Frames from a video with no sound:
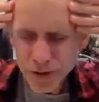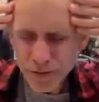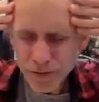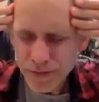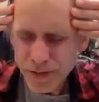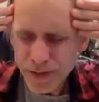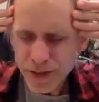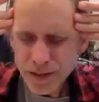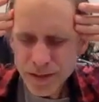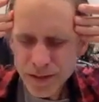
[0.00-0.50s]
the
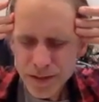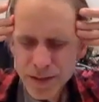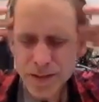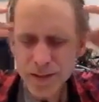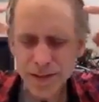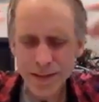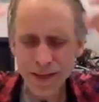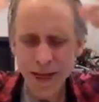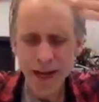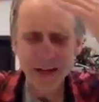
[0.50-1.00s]
fingers to the
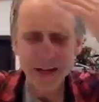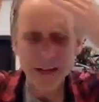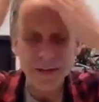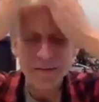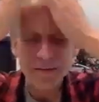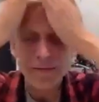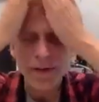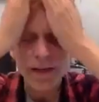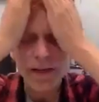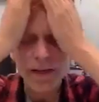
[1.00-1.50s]
side of the
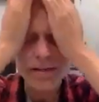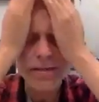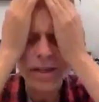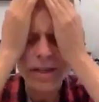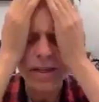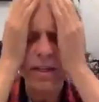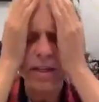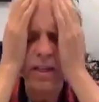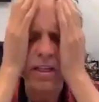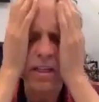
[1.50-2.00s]
face,
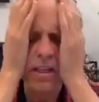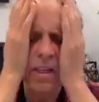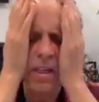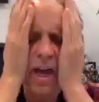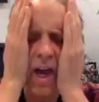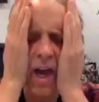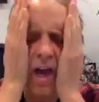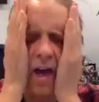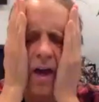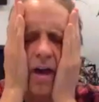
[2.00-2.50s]
and then
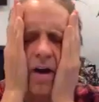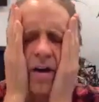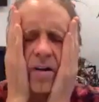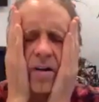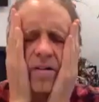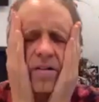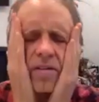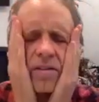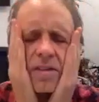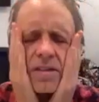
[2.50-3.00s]

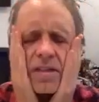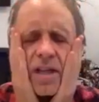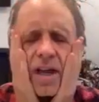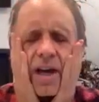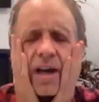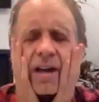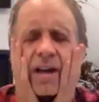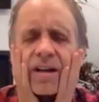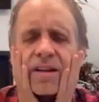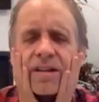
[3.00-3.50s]
down the
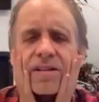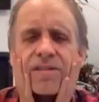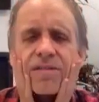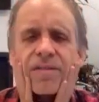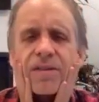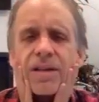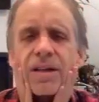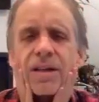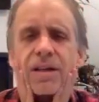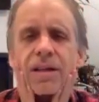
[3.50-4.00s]
side of the
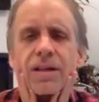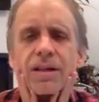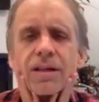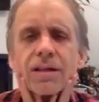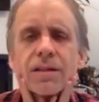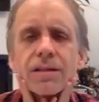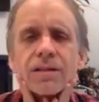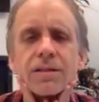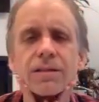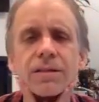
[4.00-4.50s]

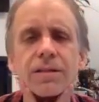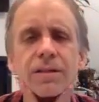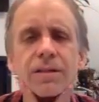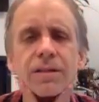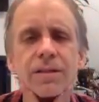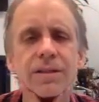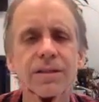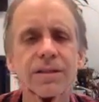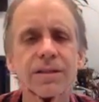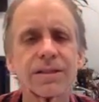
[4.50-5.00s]
face.
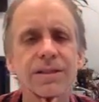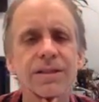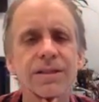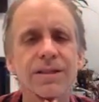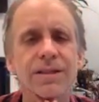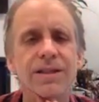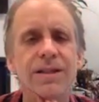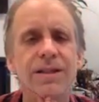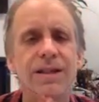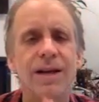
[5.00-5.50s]

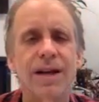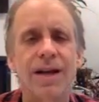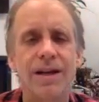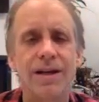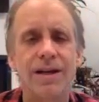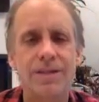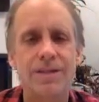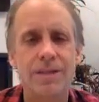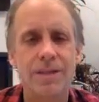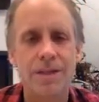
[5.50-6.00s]

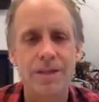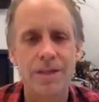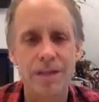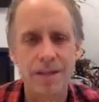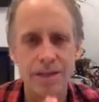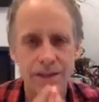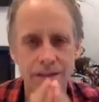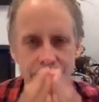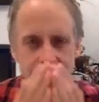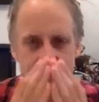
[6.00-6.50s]

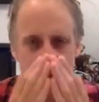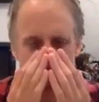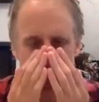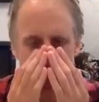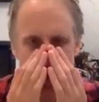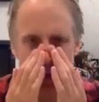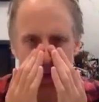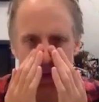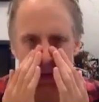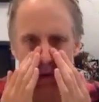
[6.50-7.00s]
Excellent.
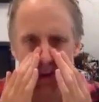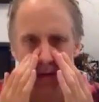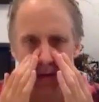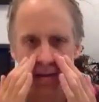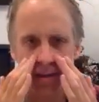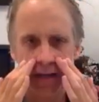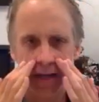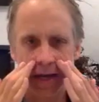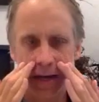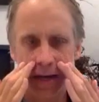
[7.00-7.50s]
Third
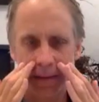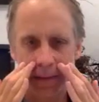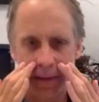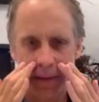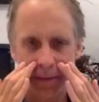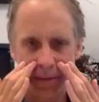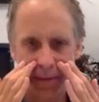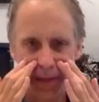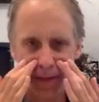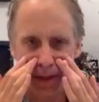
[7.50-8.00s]
time, here
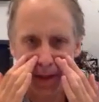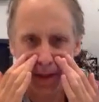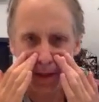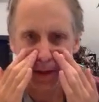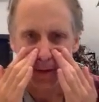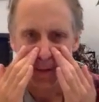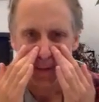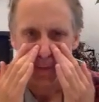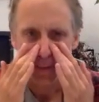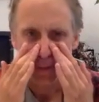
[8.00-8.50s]
we go.
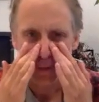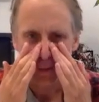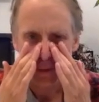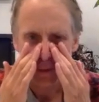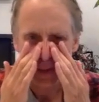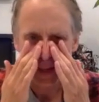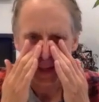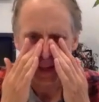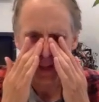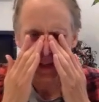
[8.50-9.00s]
We're
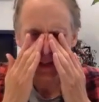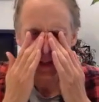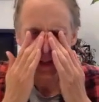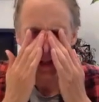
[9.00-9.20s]
getting to